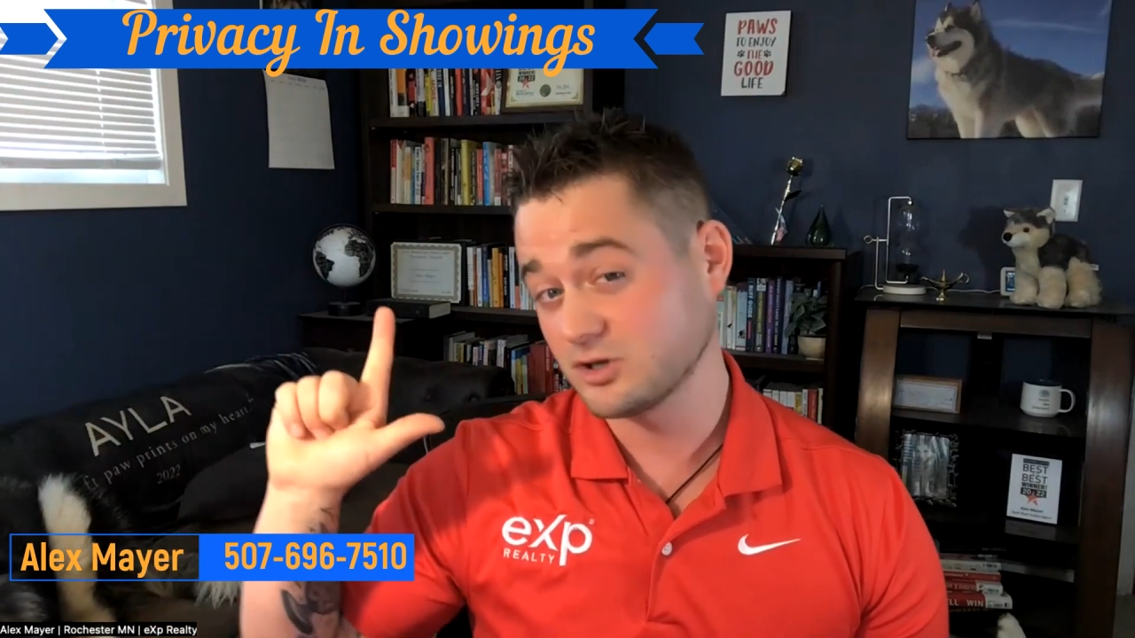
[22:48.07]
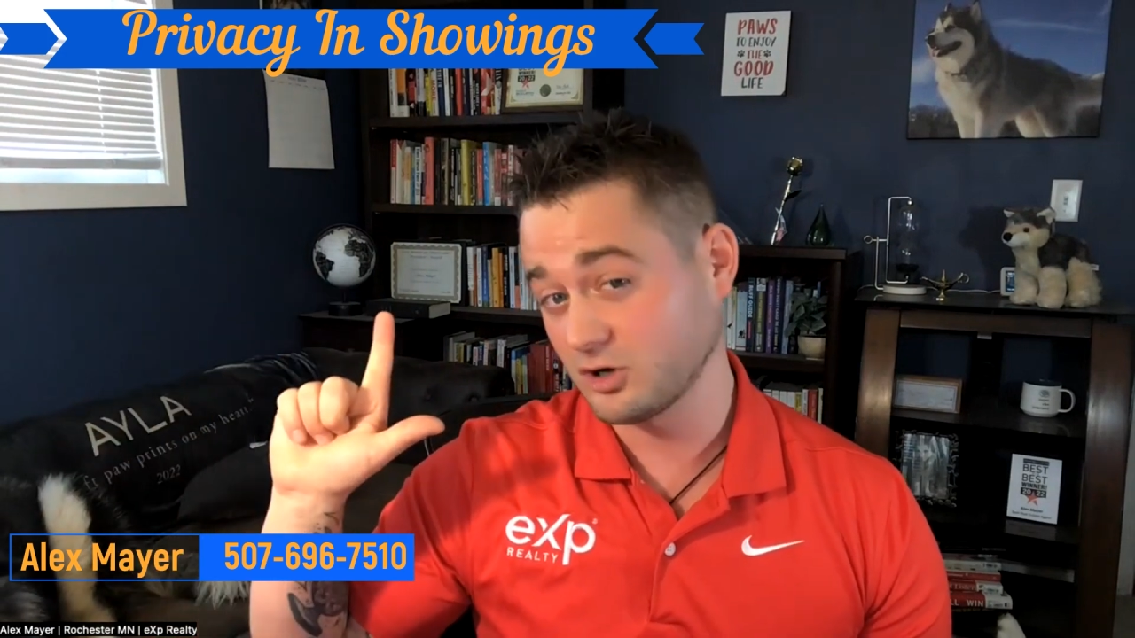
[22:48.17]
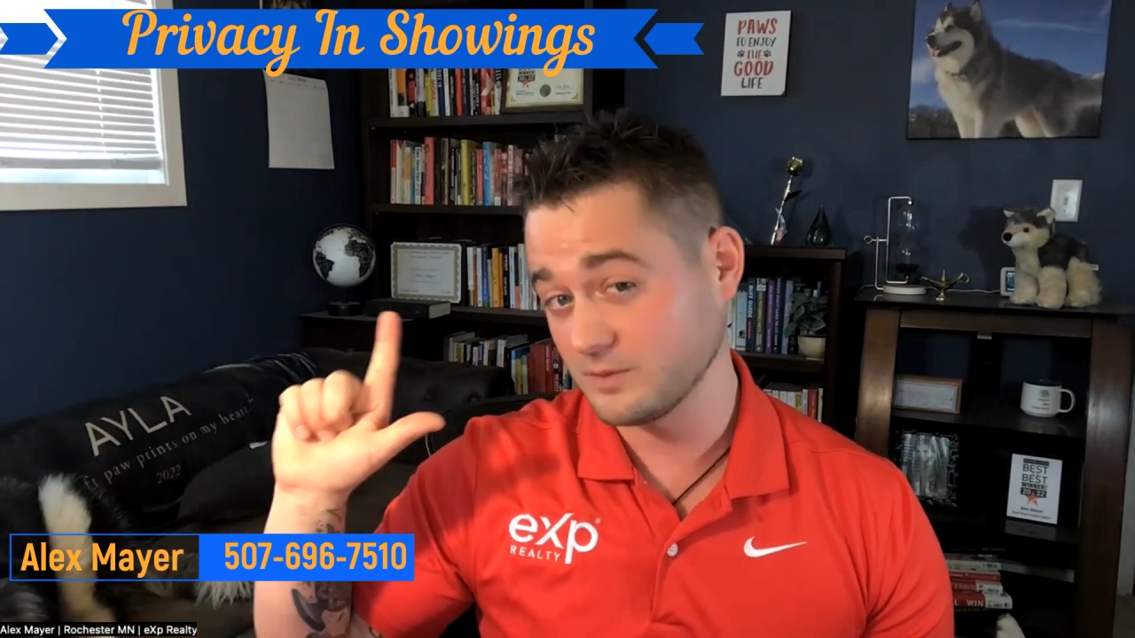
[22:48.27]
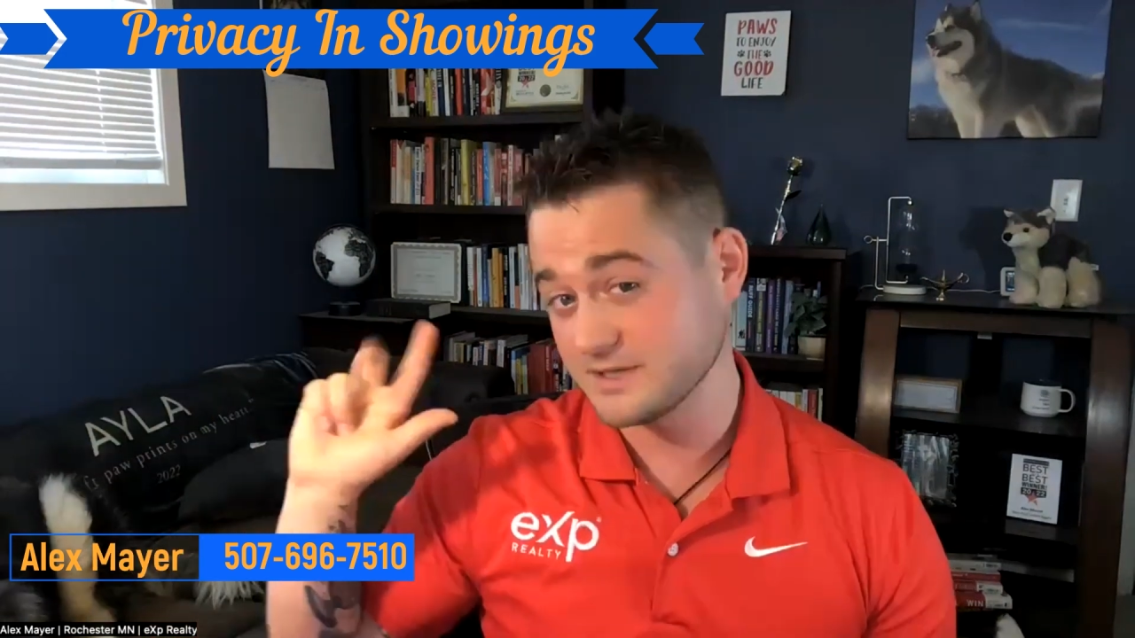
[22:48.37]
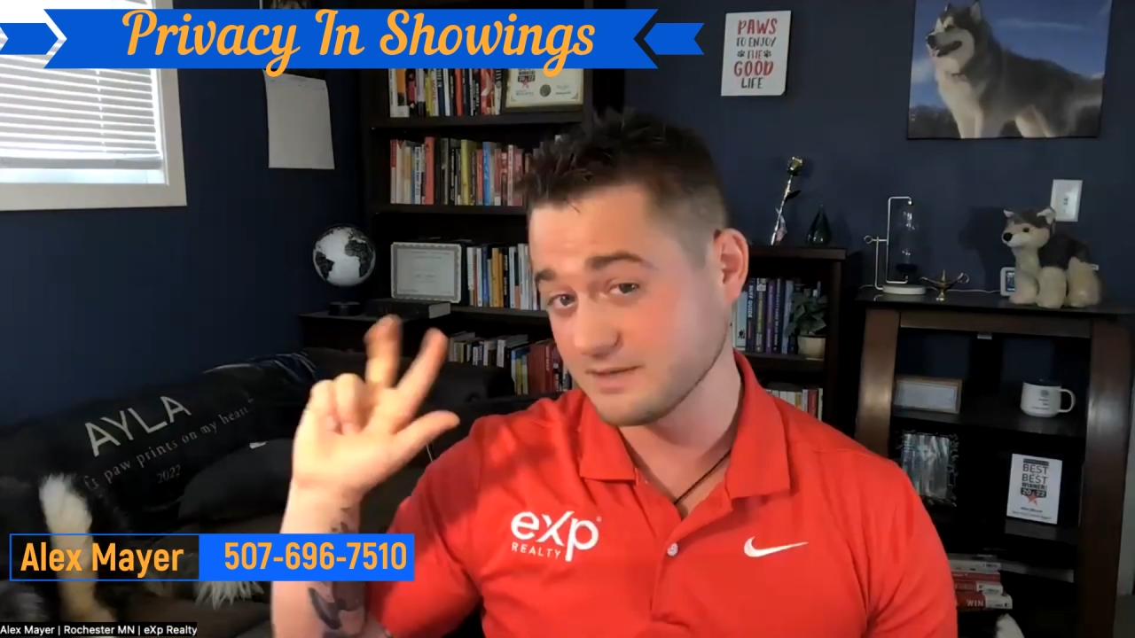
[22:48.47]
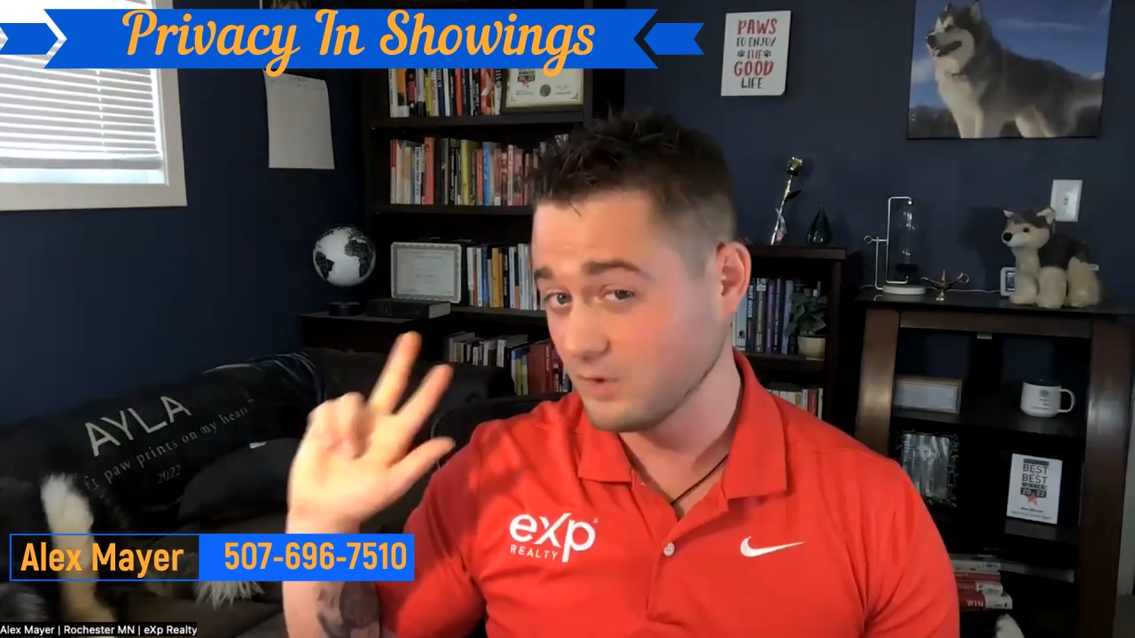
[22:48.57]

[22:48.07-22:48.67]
terms, and